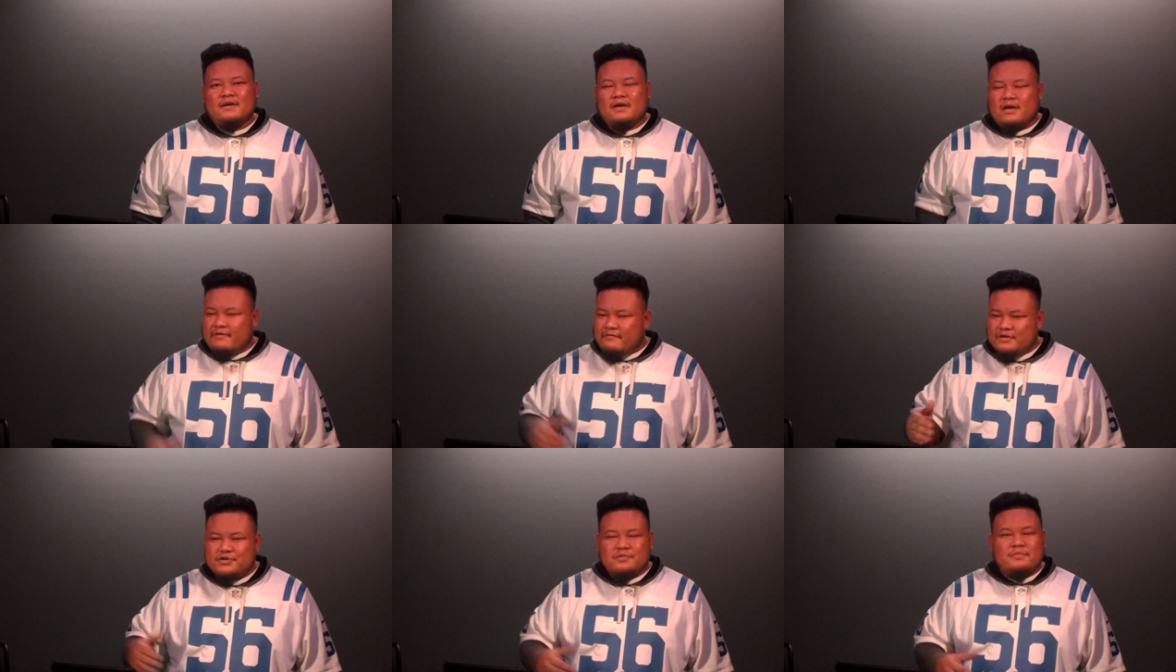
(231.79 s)
A
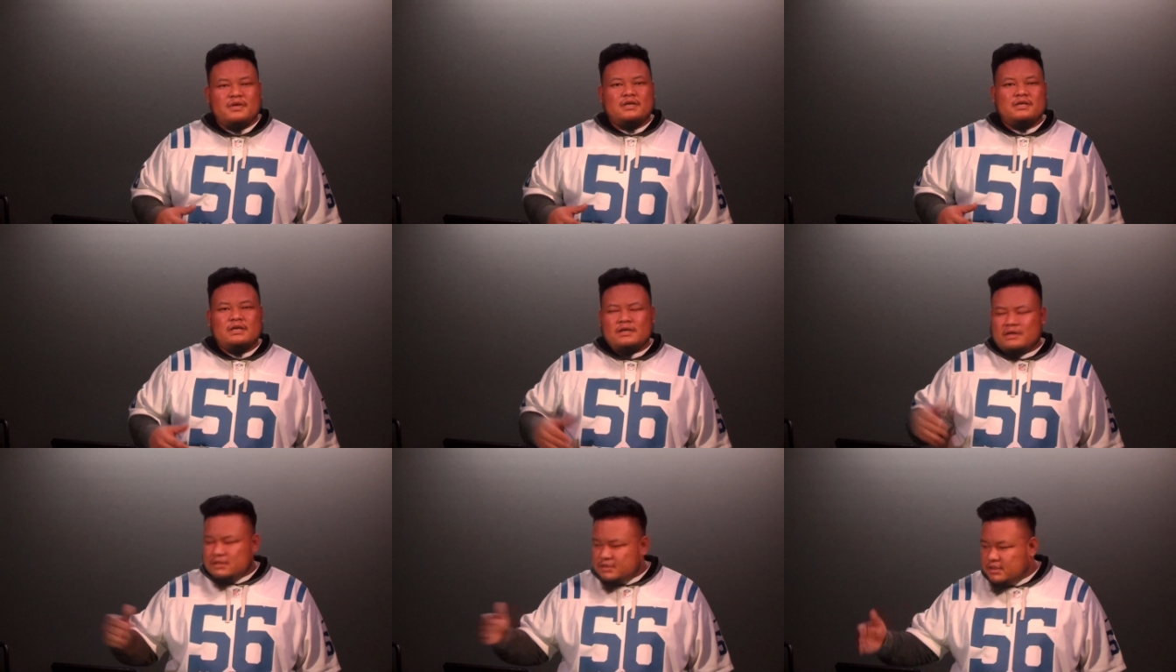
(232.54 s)
fisherman,
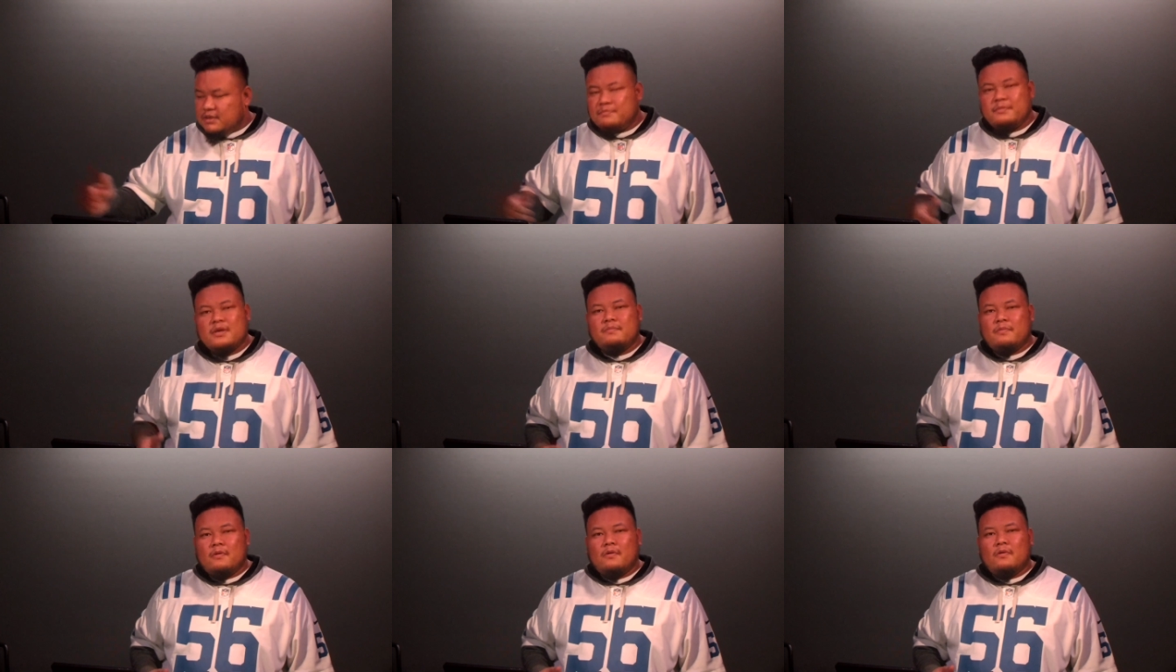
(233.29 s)
a sick
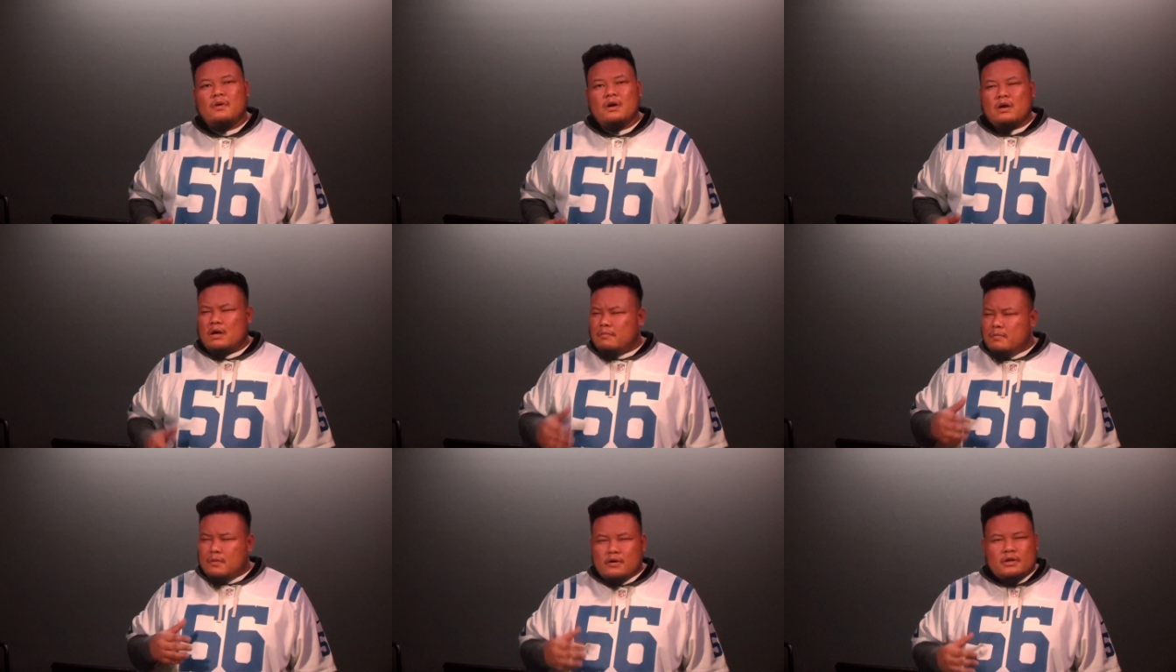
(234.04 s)
people, a
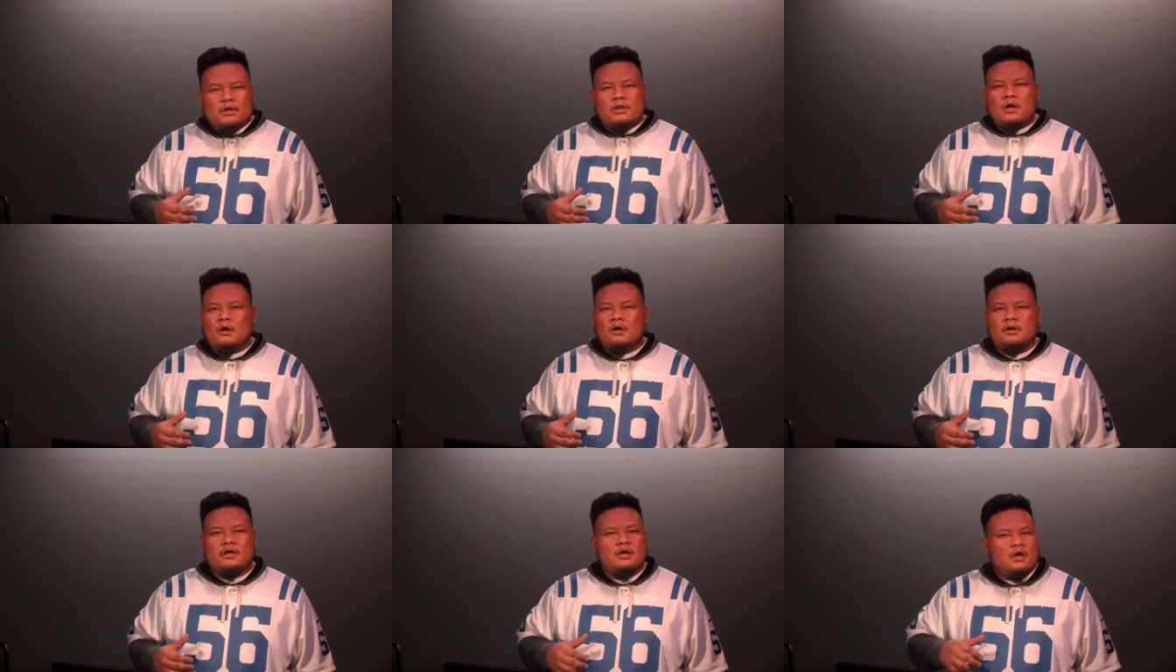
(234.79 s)

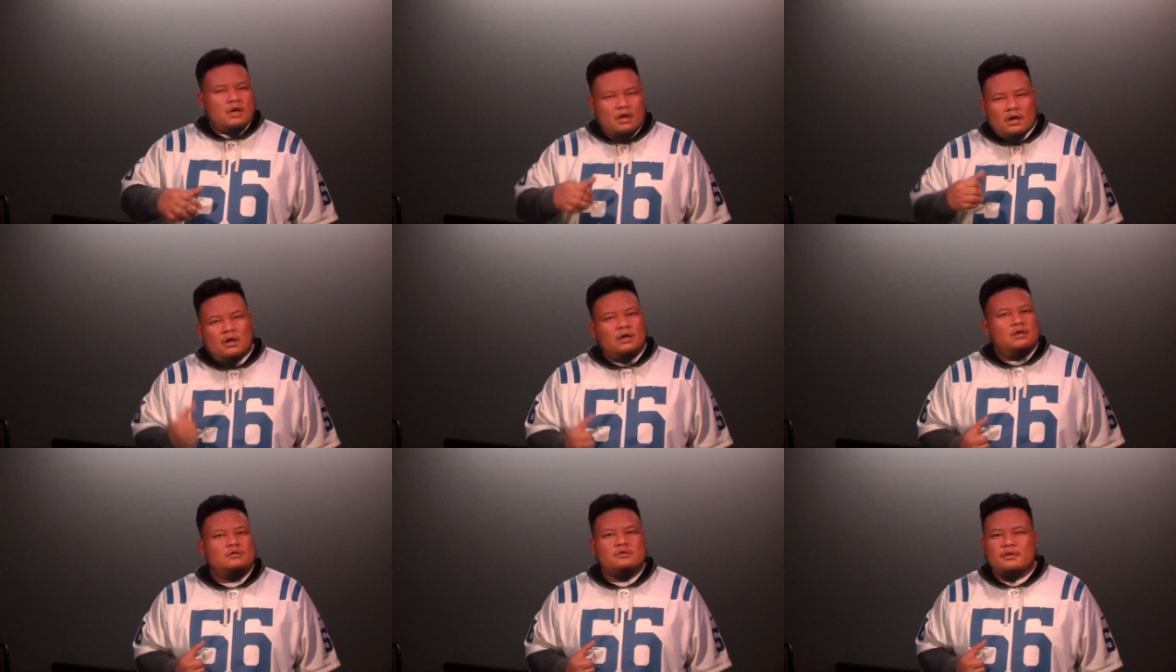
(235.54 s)
brokenhearted, a
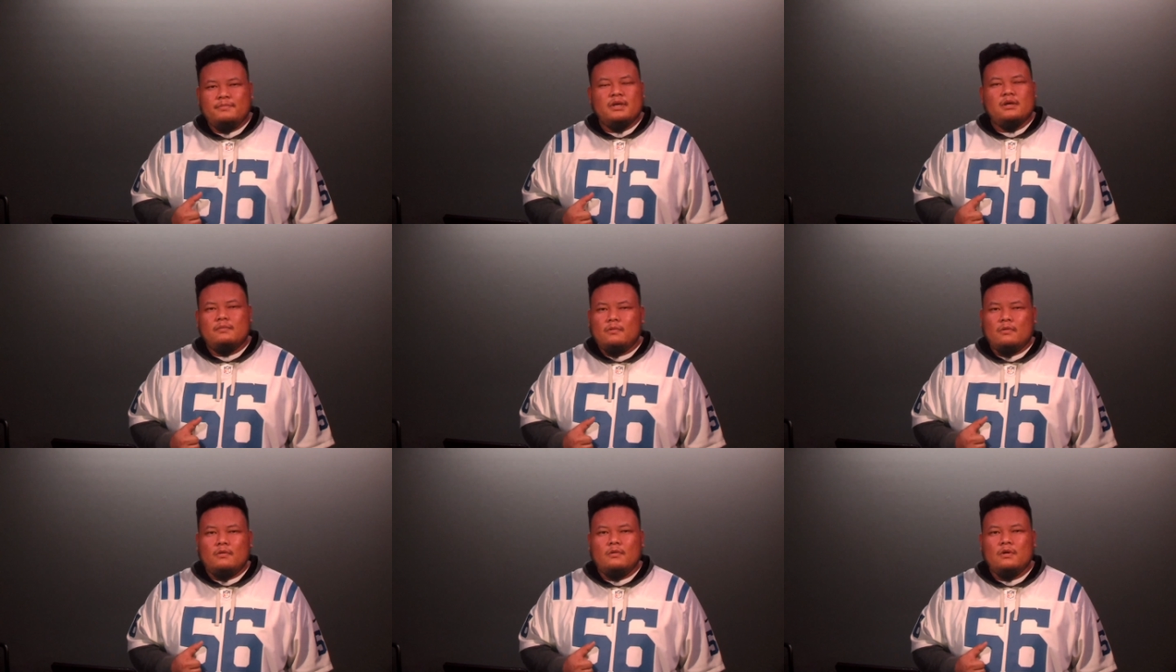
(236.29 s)
hungry
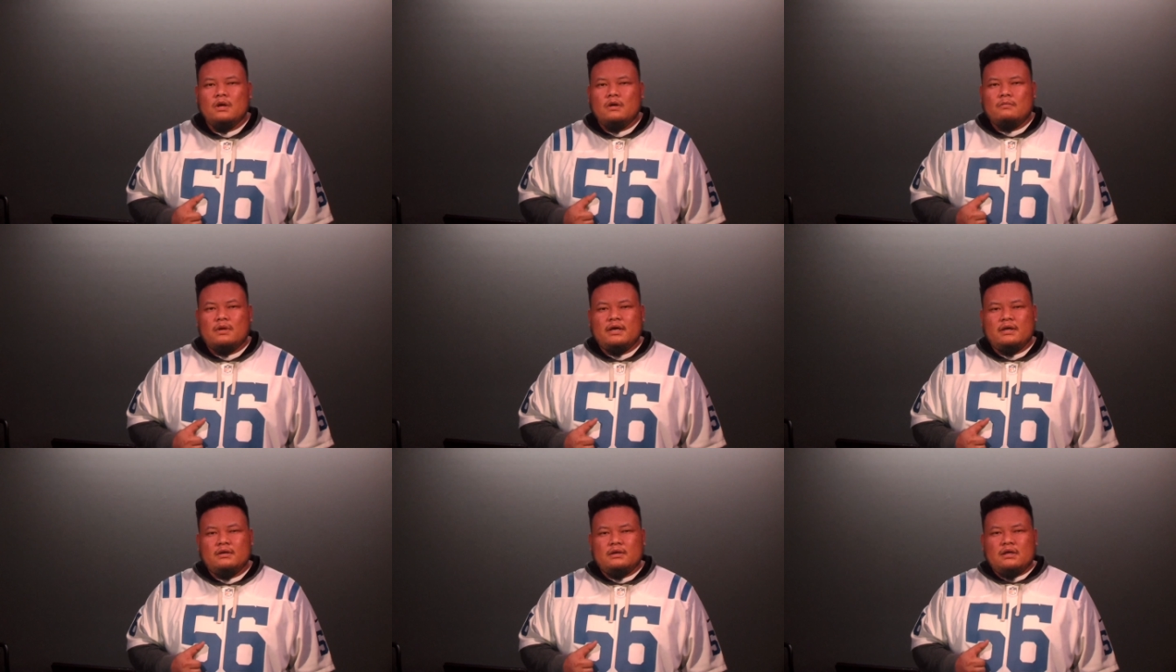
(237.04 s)
people,
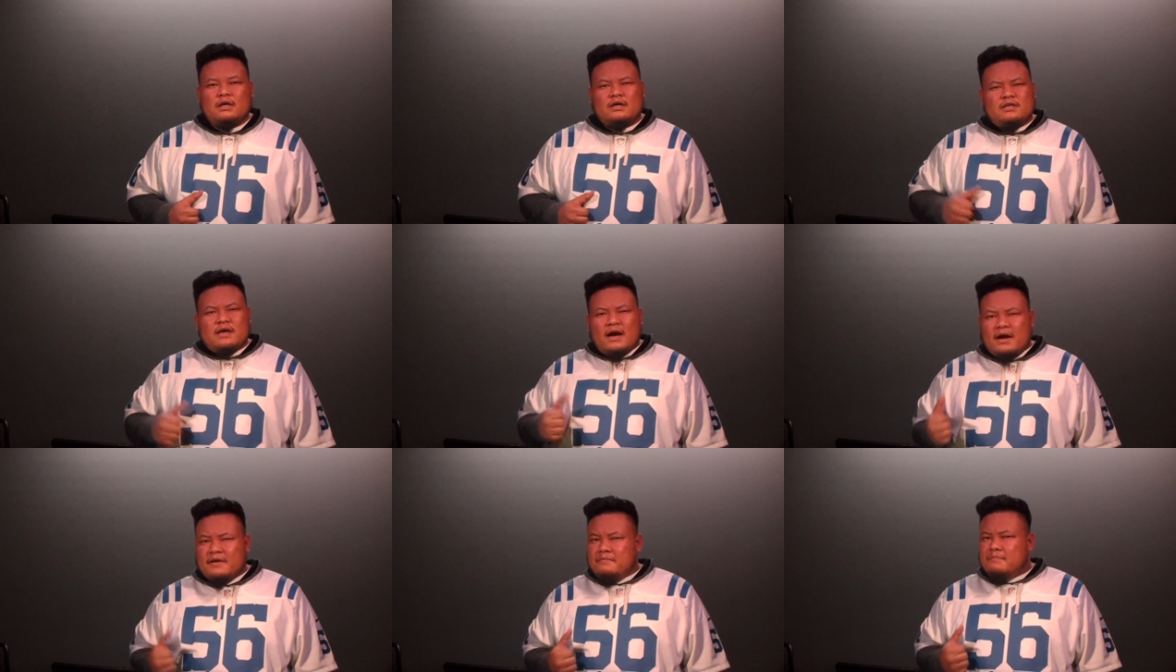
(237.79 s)
right? A
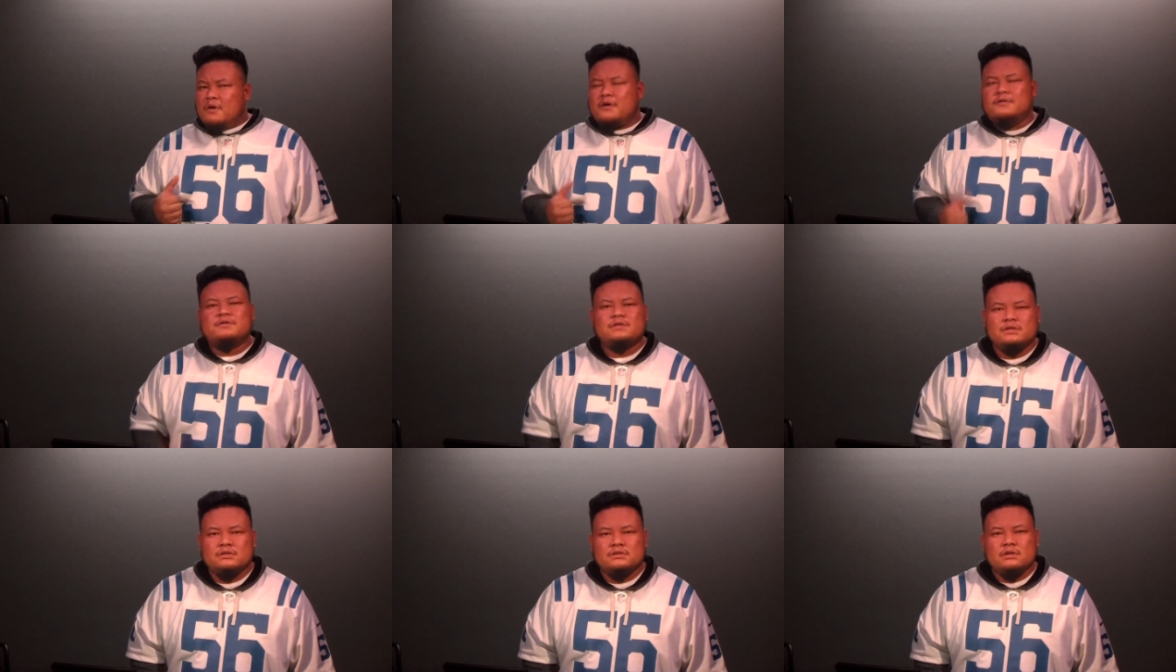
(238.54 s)
dying
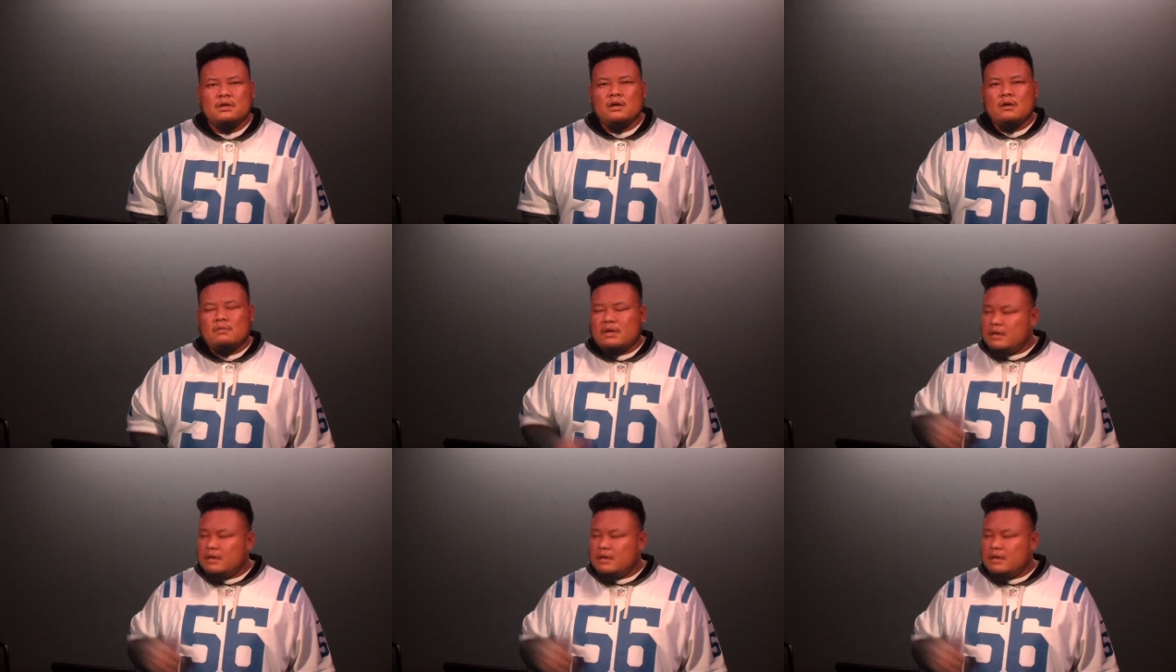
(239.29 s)
person, right?